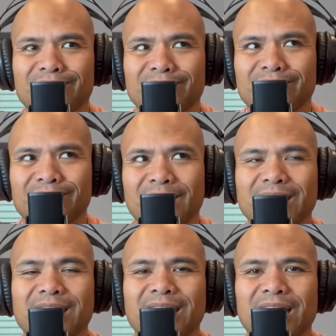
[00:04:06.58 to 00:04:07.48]
that's a
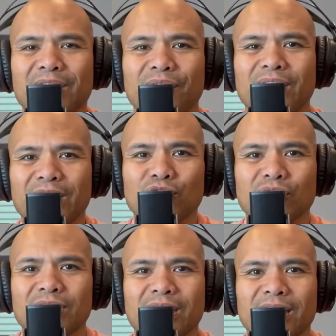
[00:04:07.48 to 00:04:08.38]
kind of an
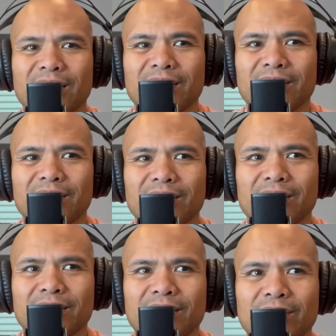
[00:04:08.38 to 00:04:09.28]
interesting
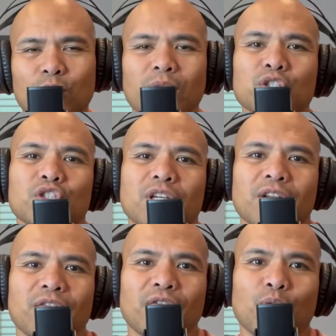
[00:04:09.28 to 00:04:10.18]
question
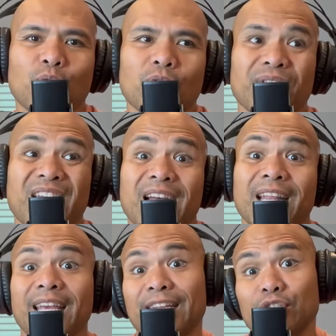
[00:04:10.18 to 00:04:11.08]
for that
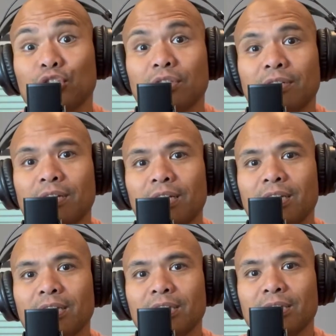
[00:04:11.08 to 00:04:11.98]
age.
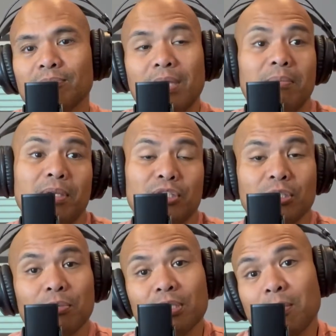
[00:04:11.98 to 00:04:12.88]
Maybe it's to
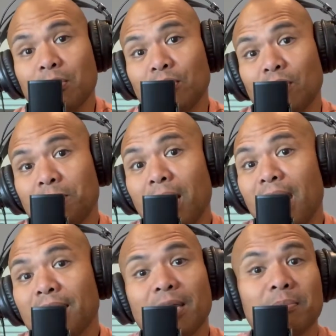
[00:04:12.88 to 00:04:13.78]
put them on the right path.
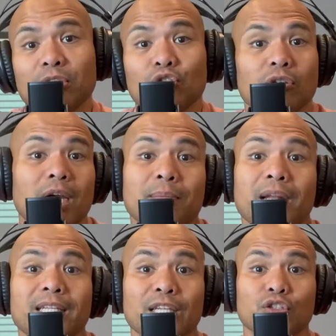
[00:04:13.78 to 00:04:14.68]
I'm not sure. I'm not a
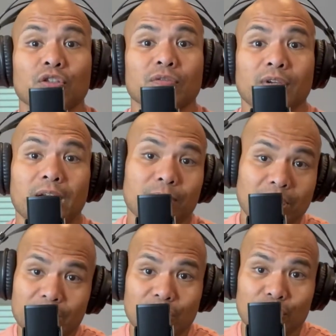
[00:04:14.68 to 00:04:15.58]
teacher. Right? I'm not a
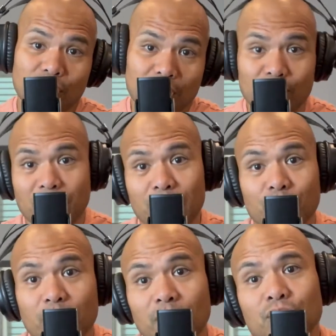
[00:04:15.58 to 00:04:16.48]
teacher. I don't. I don't
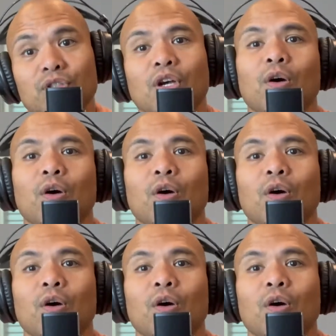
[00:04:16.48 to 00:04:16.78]
know. So